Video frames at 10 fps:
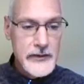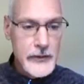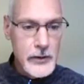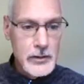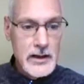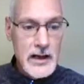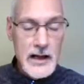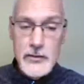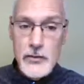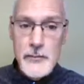So
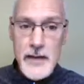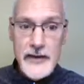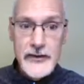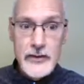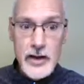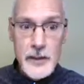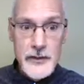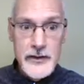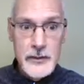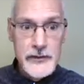I know the mass of
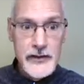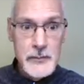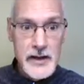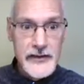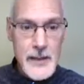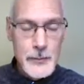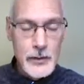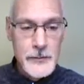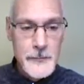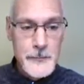carbon that was in my sample.